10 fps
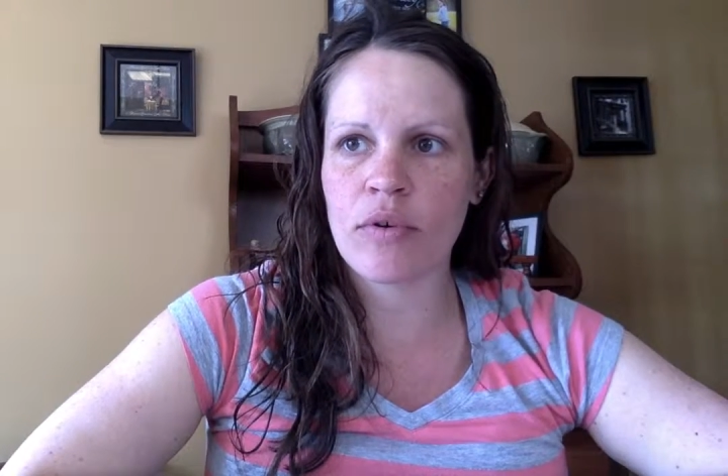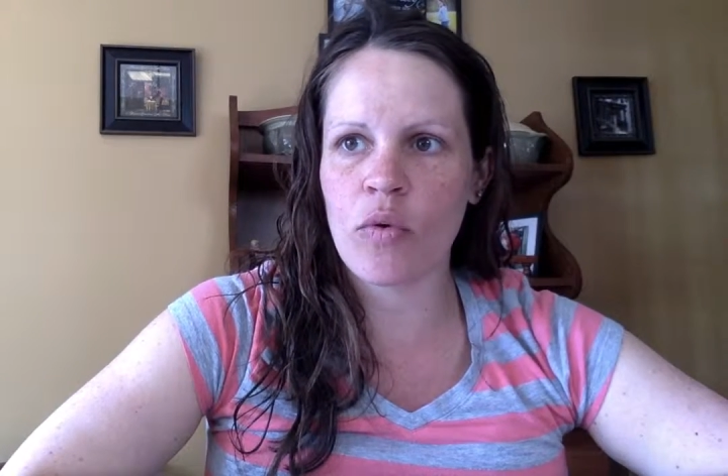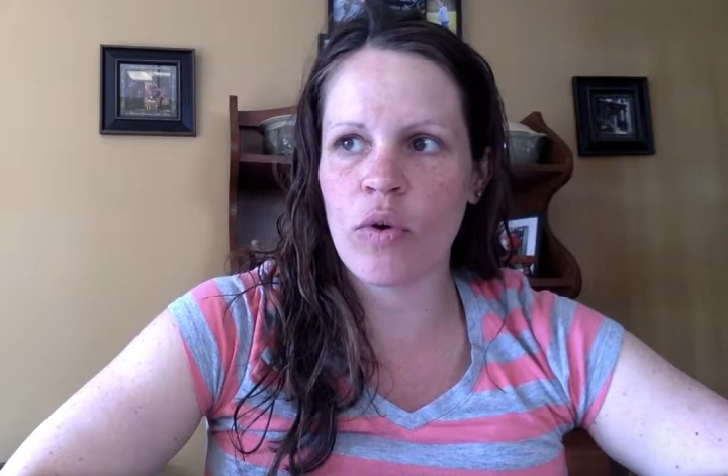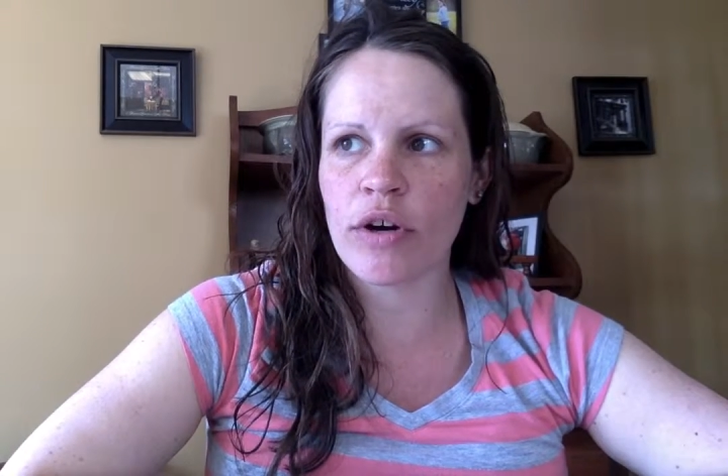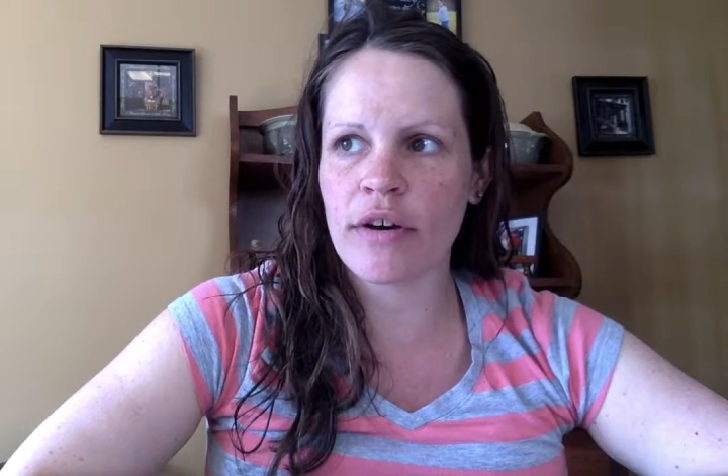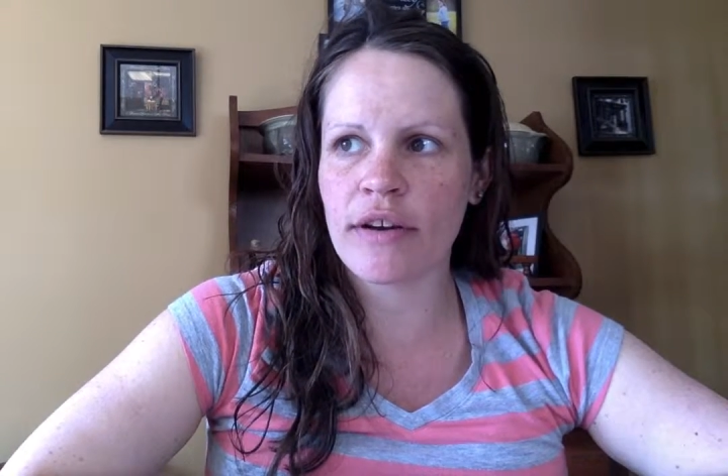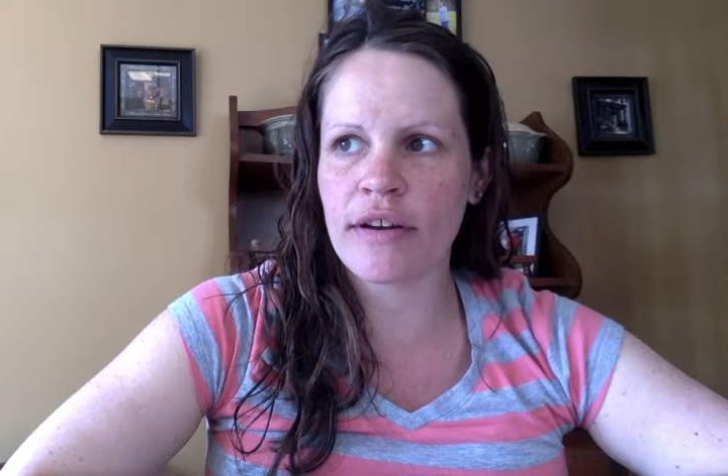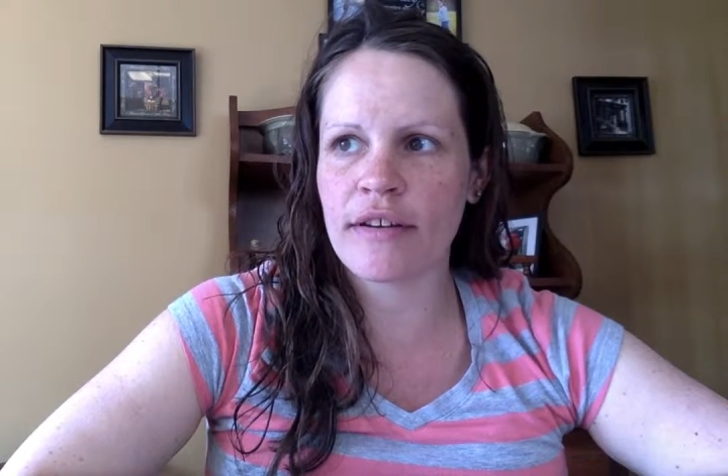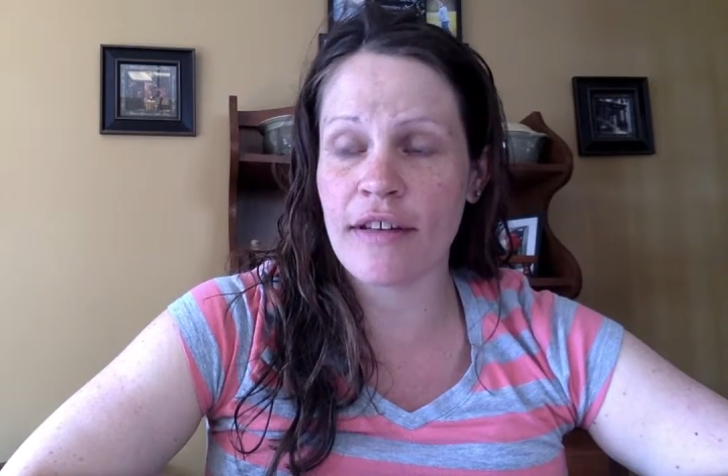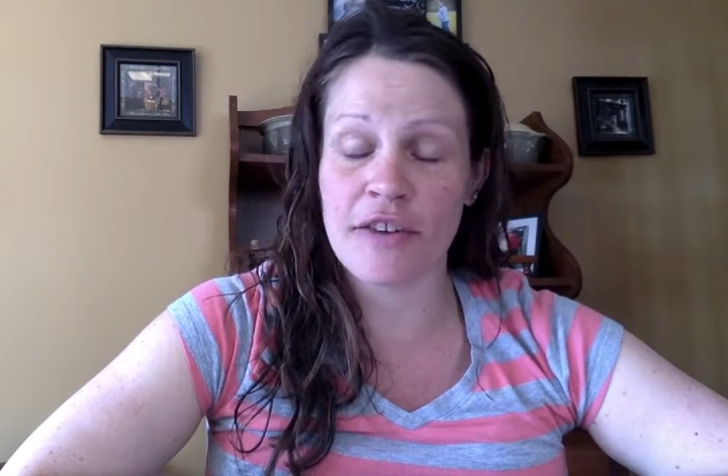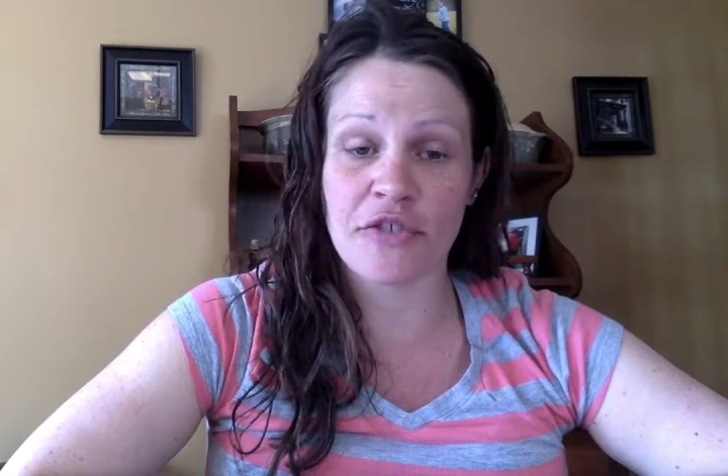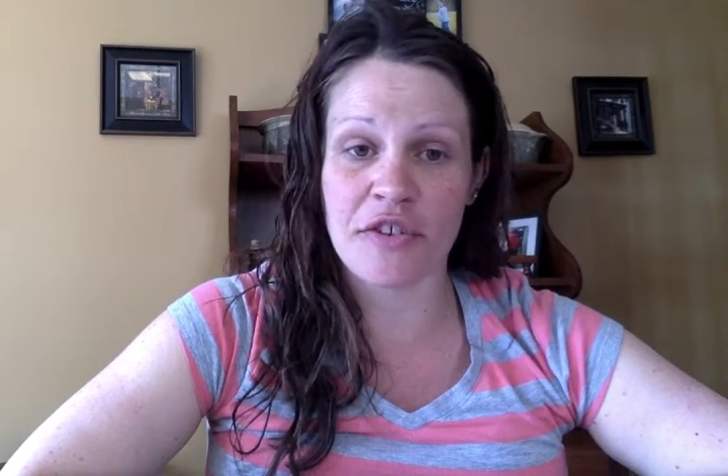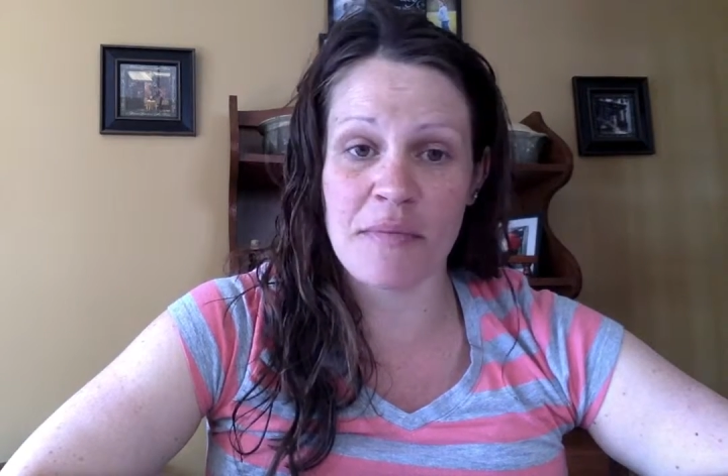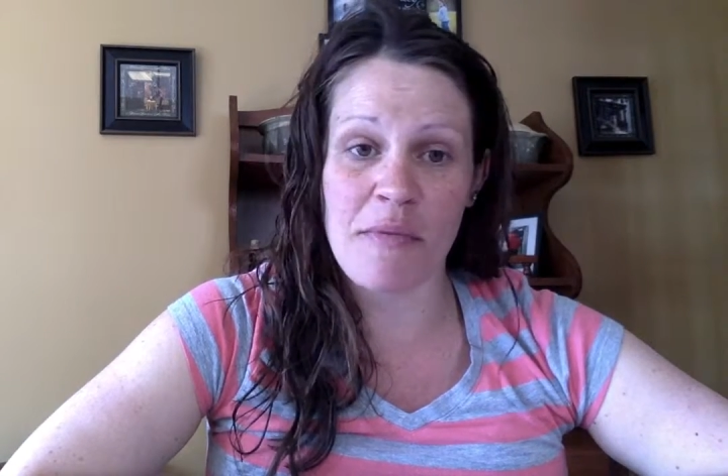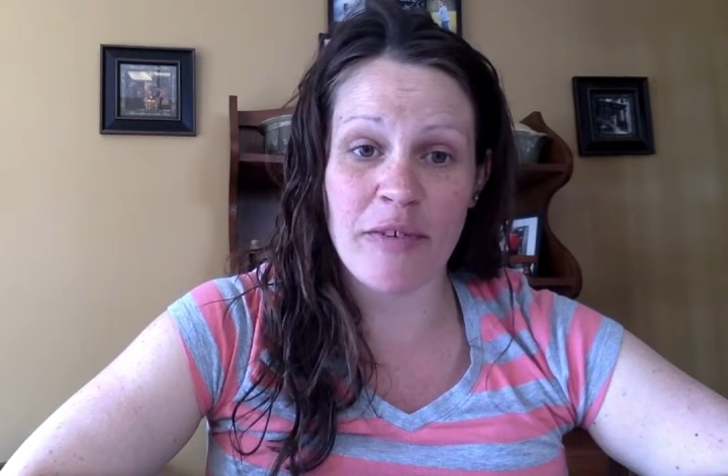or actually
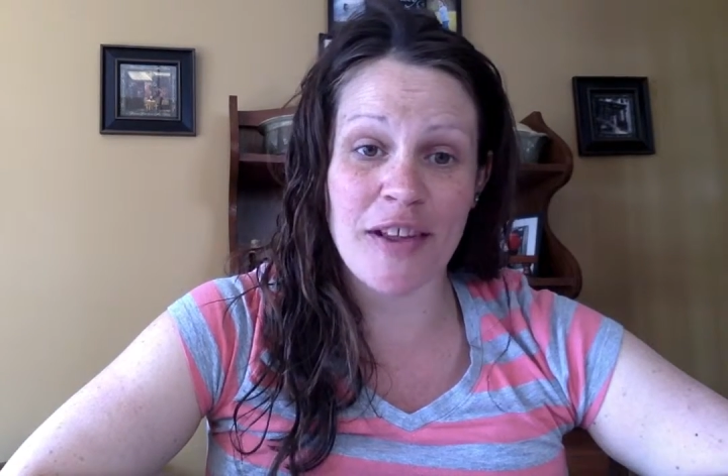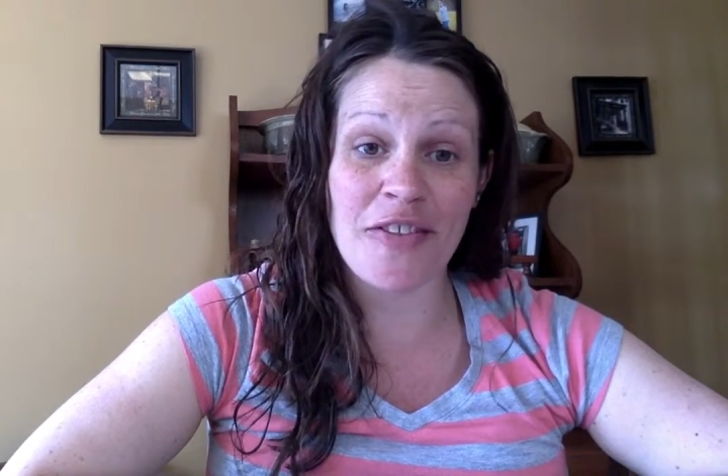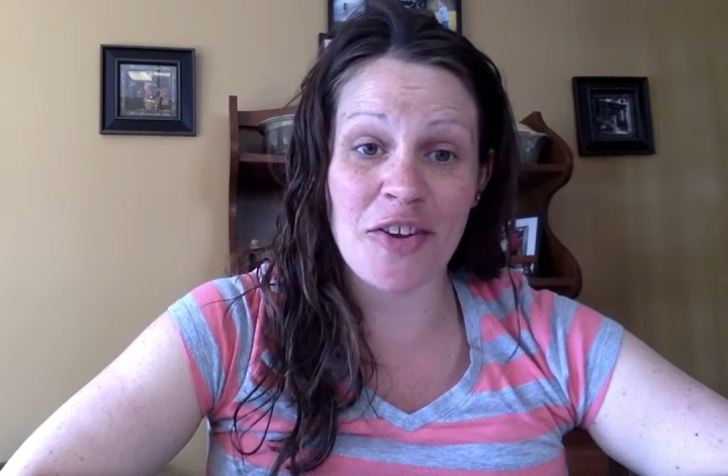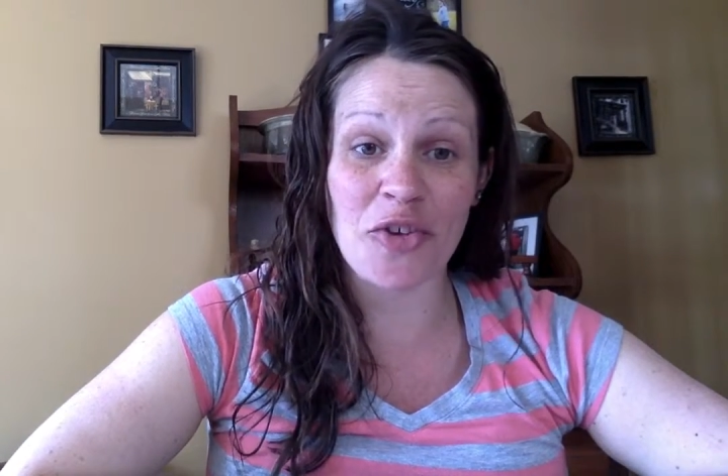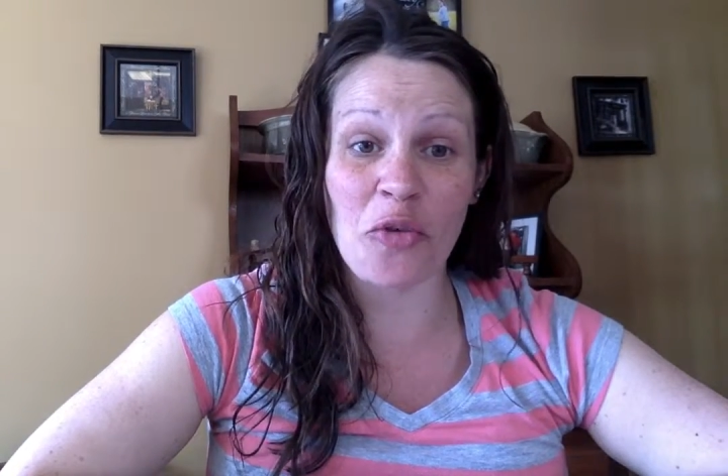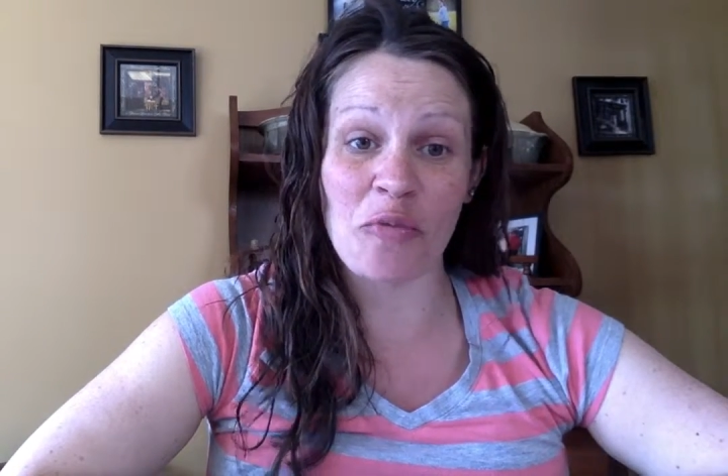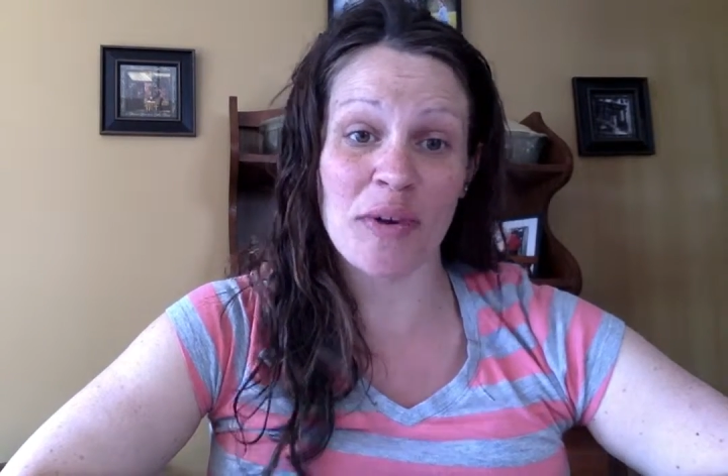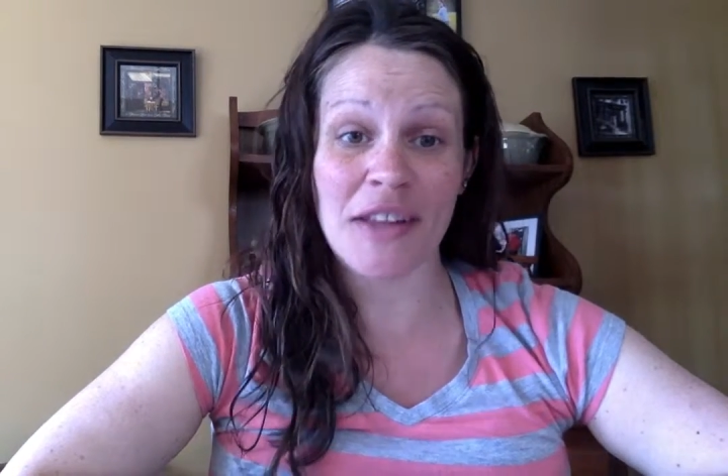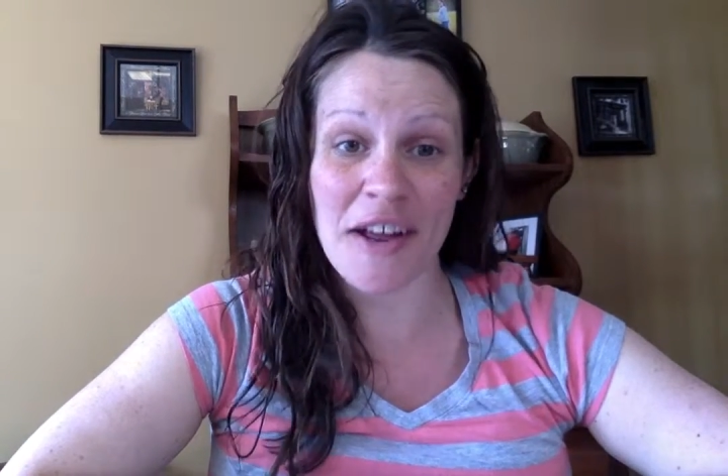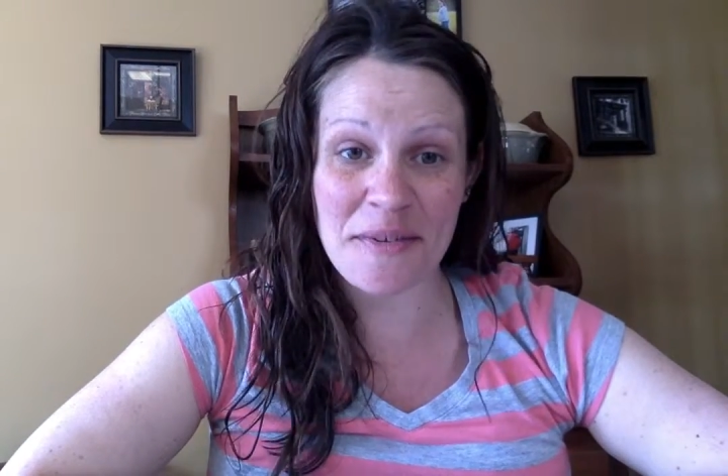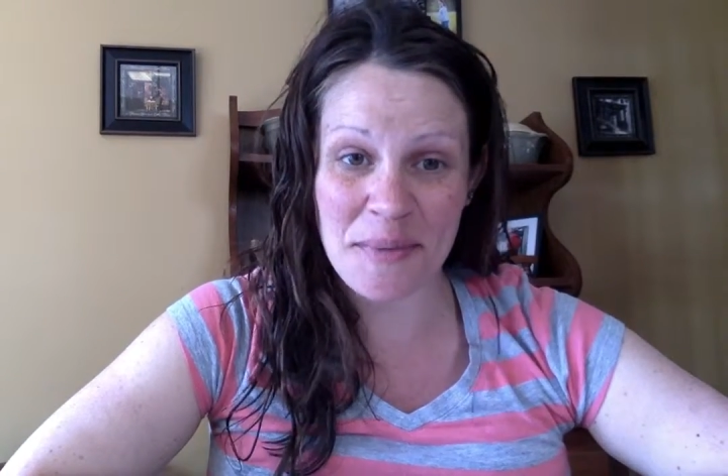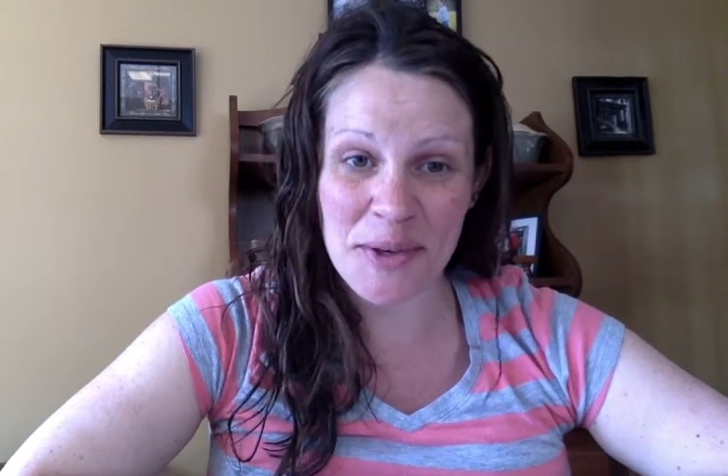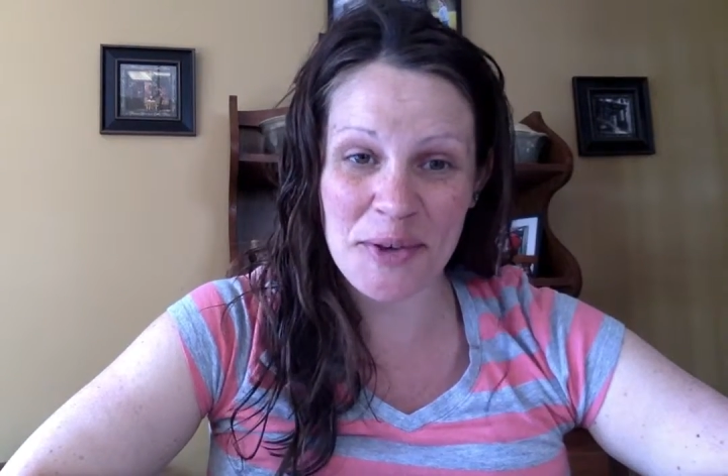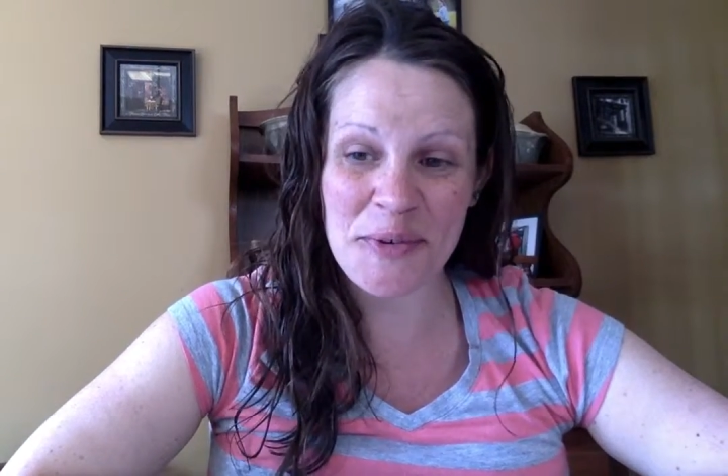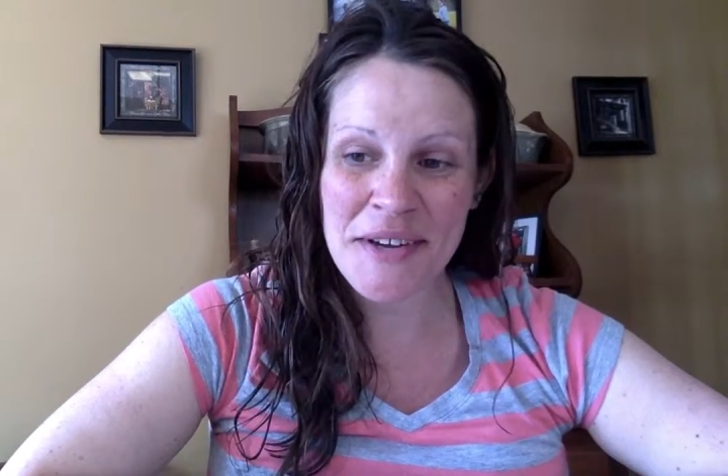some of us I think don't realize we
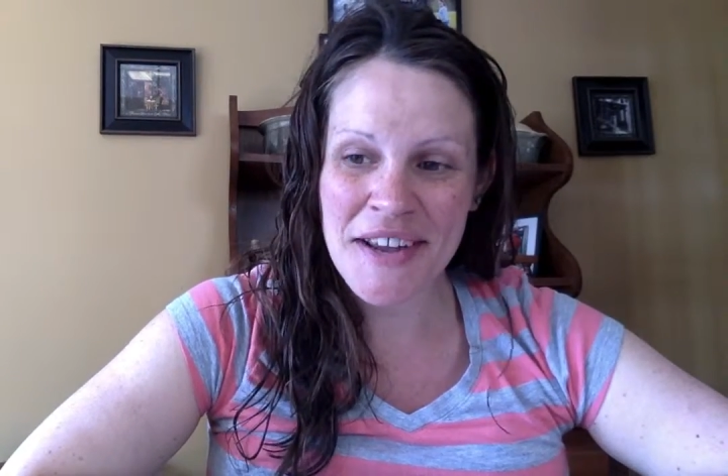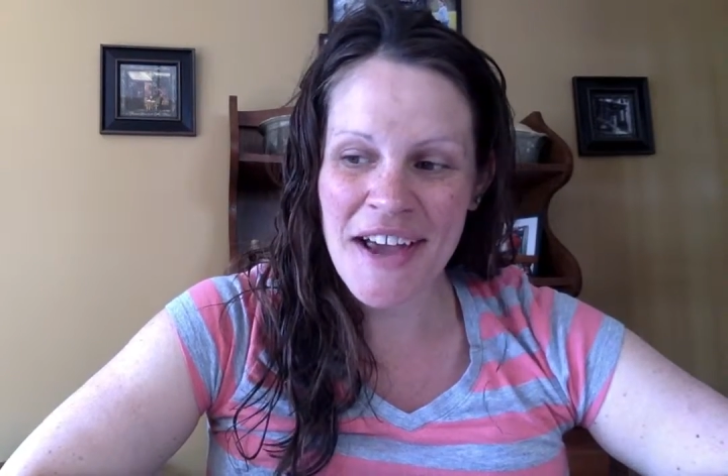do,